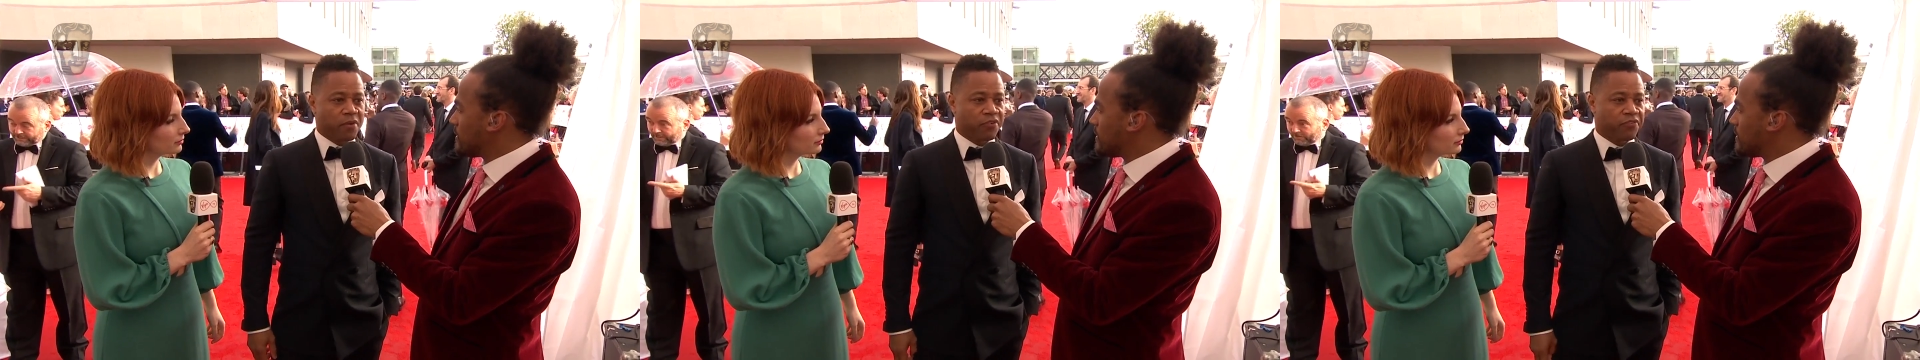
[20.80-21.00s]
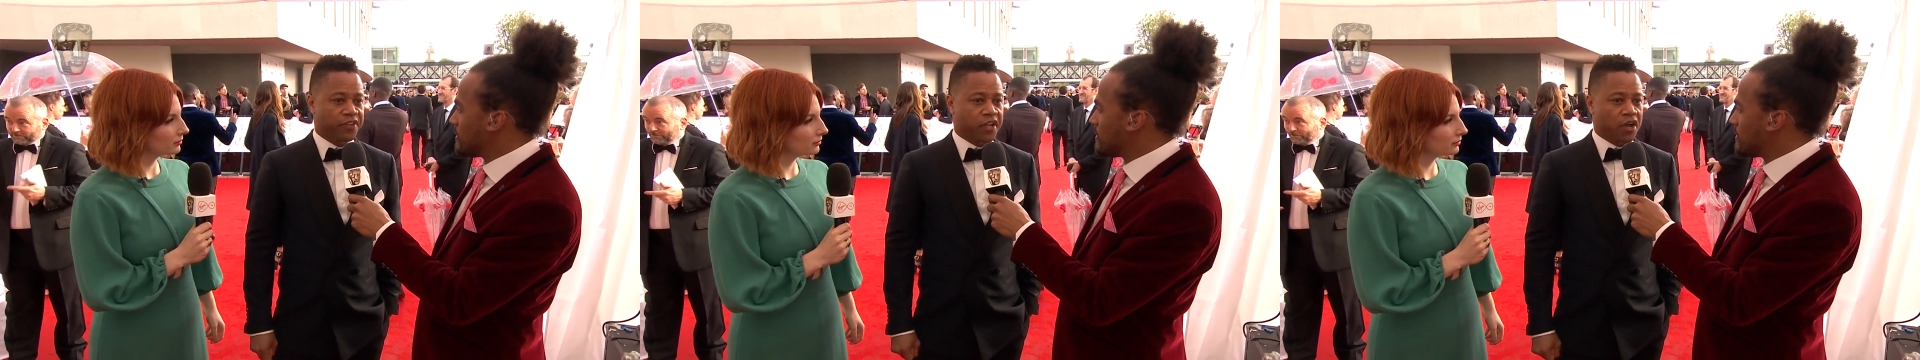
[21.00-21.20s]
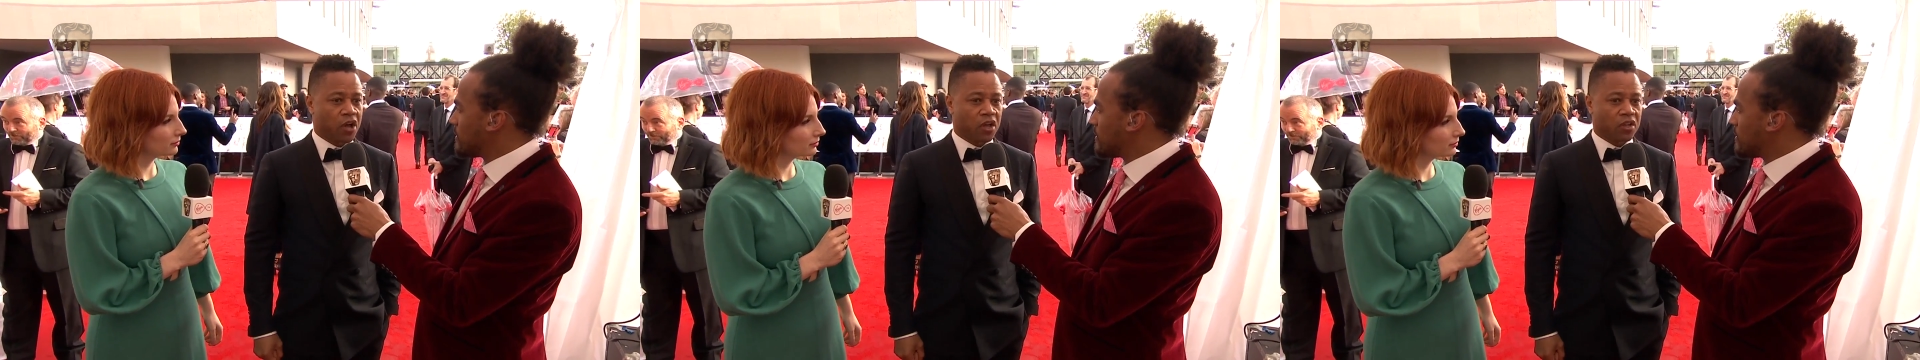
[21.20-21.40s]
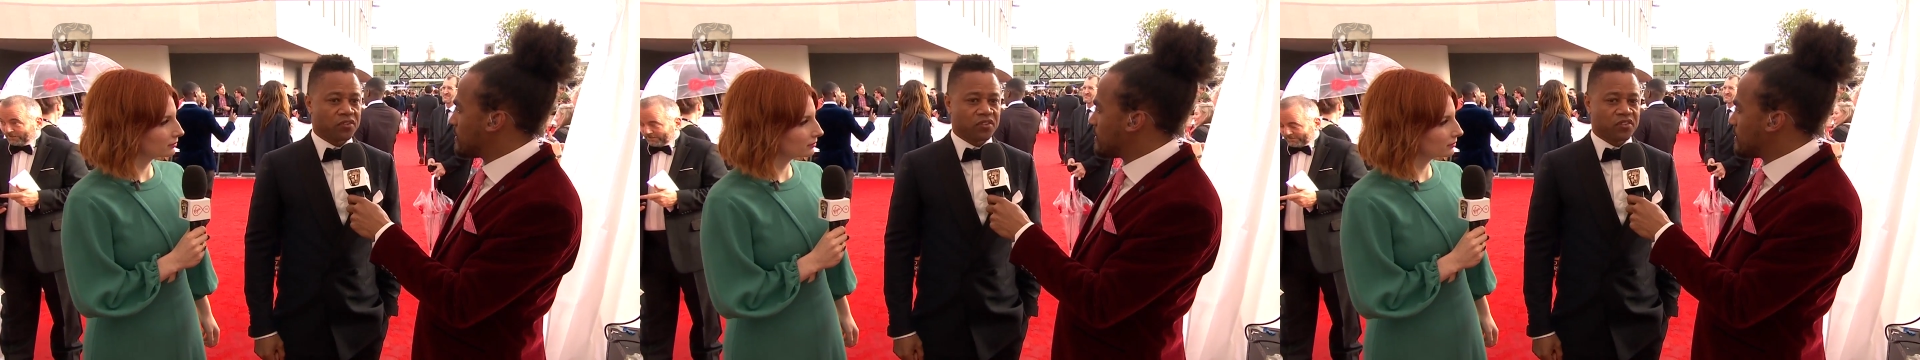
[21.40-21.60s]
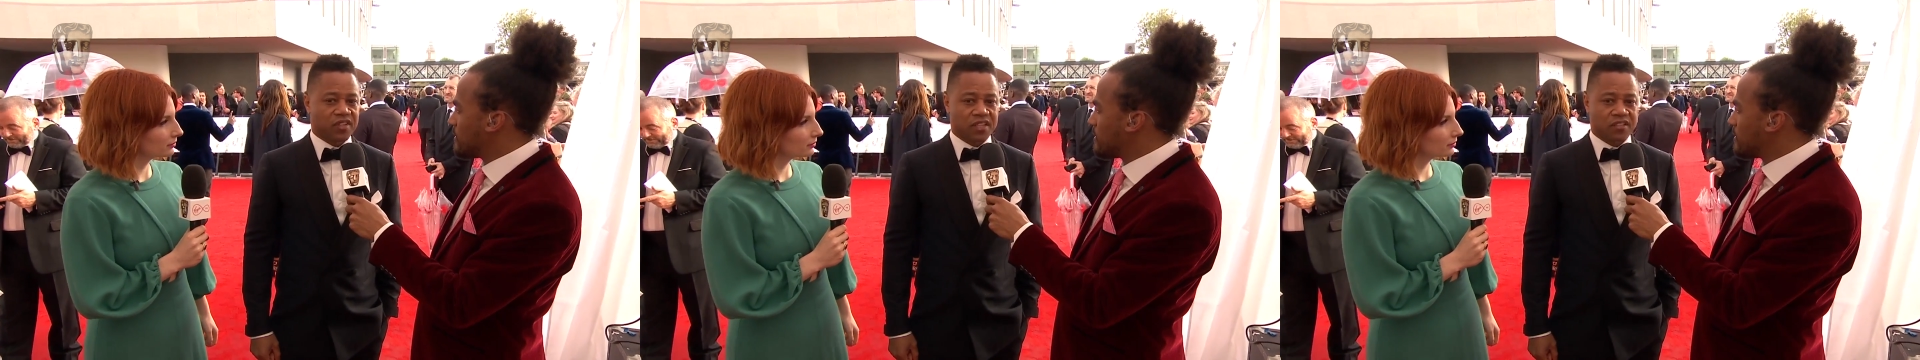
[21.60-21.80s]
Speaker 1: Murphy
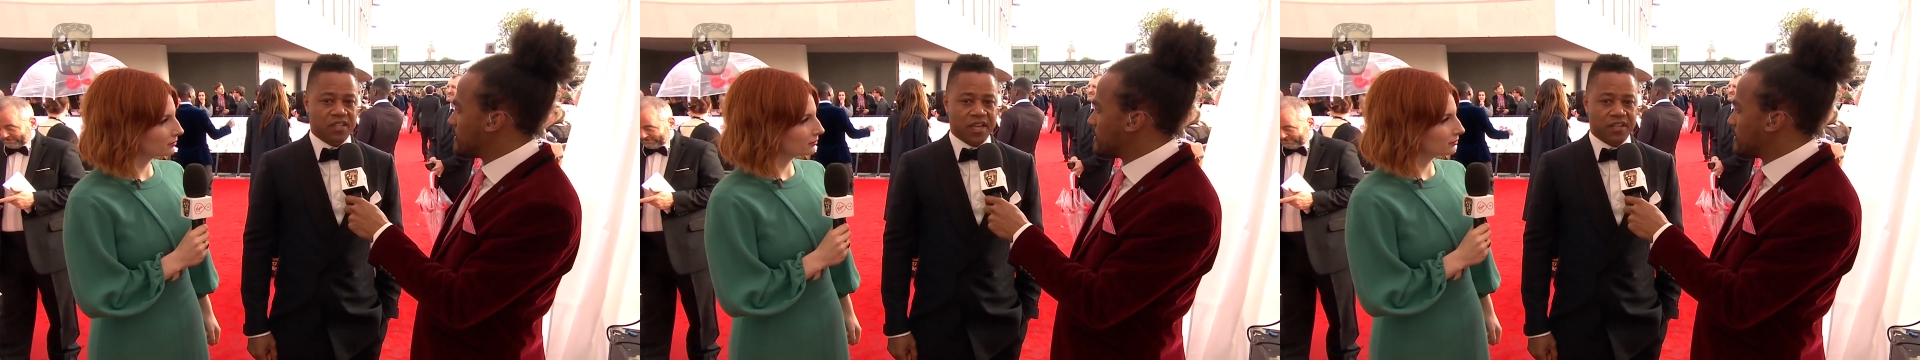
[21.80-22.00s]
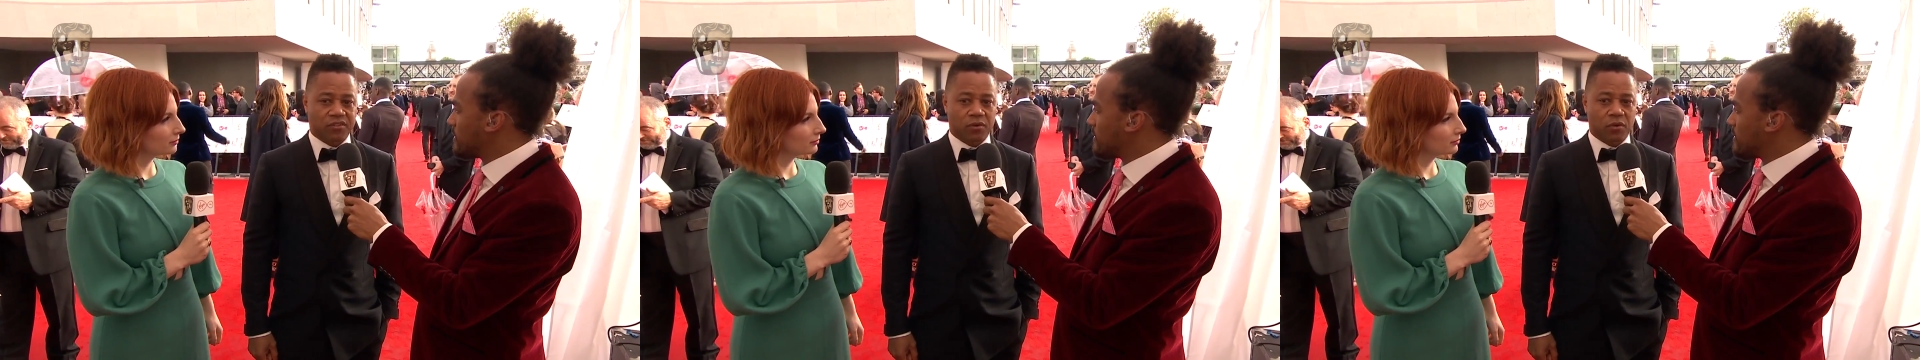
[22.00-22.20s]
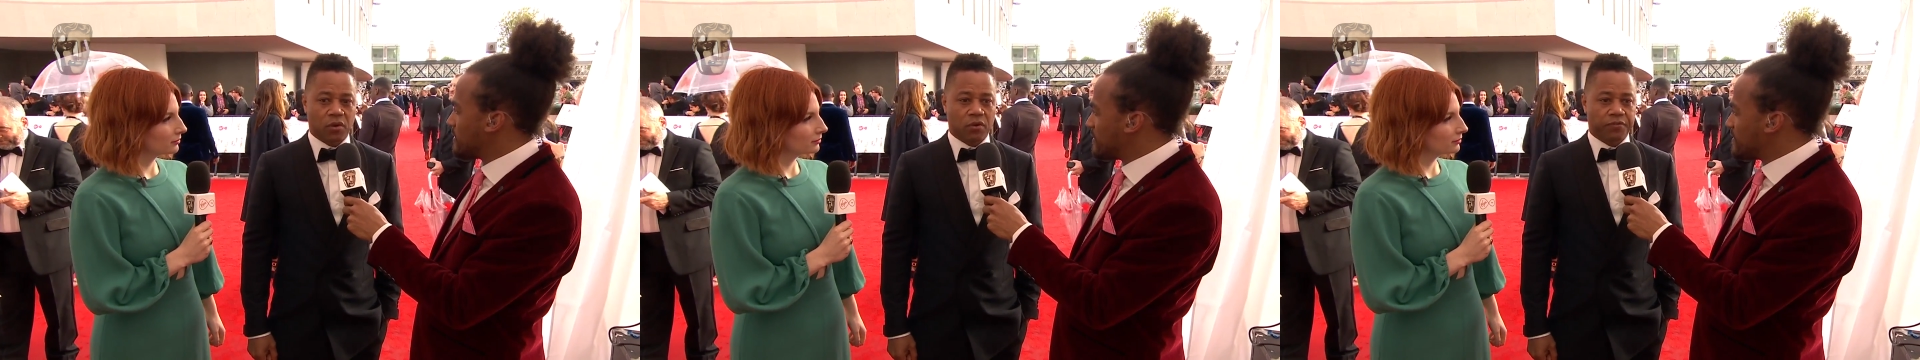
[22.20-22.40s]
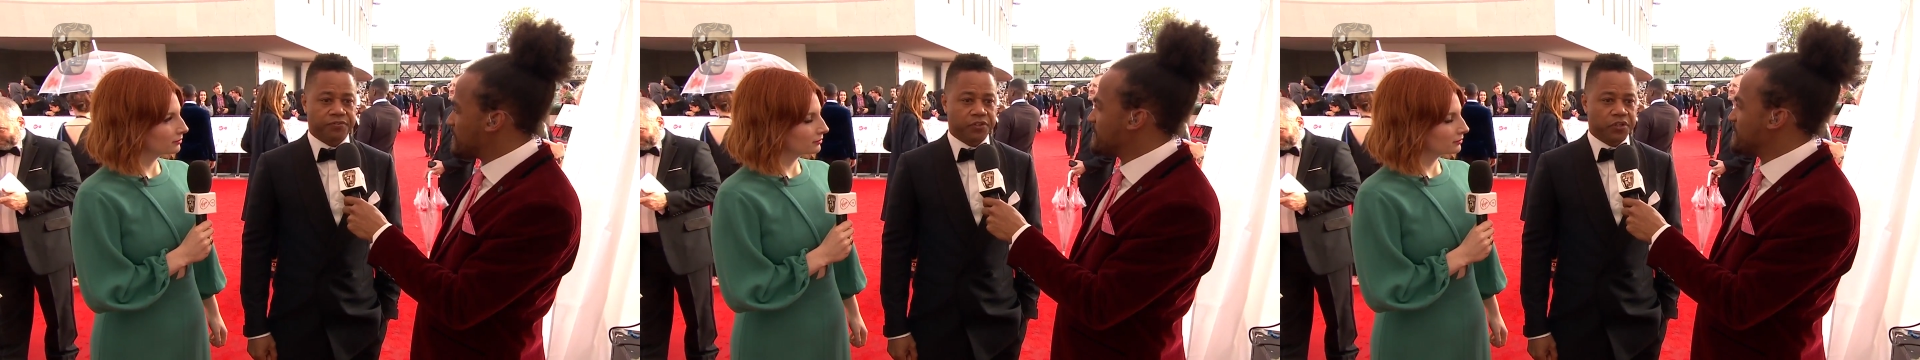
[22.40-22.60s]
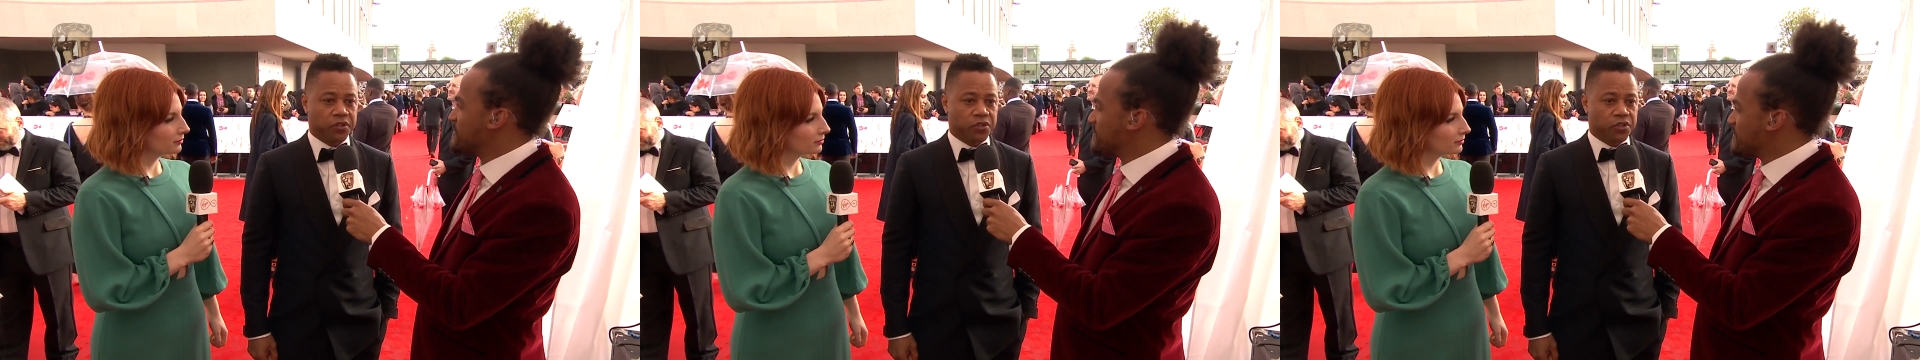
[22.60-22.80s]
calls and says he has a role
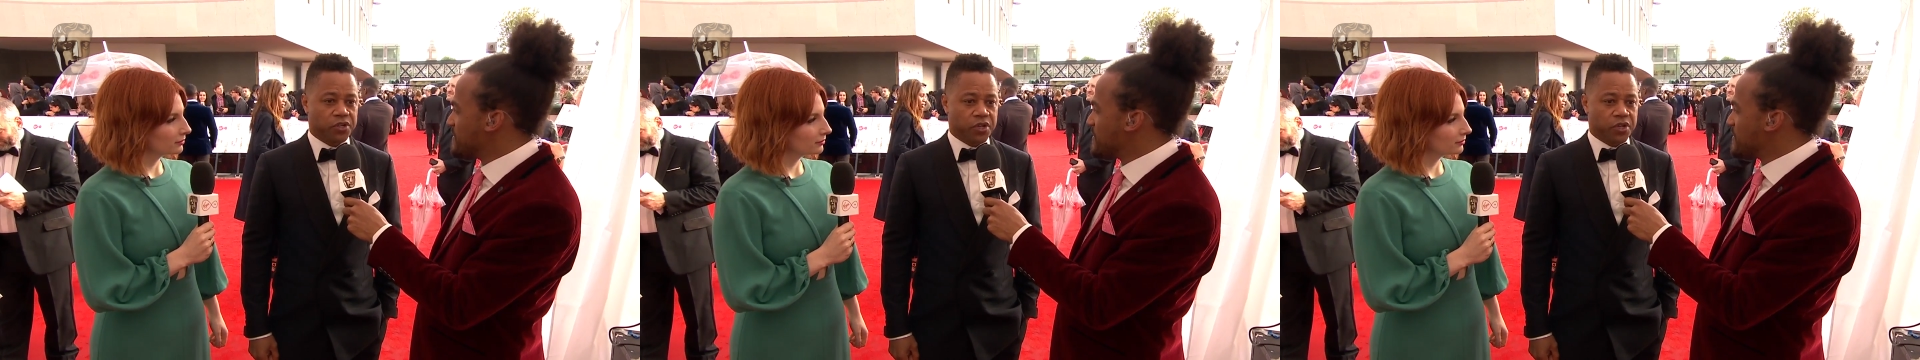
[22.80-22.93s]
for you, you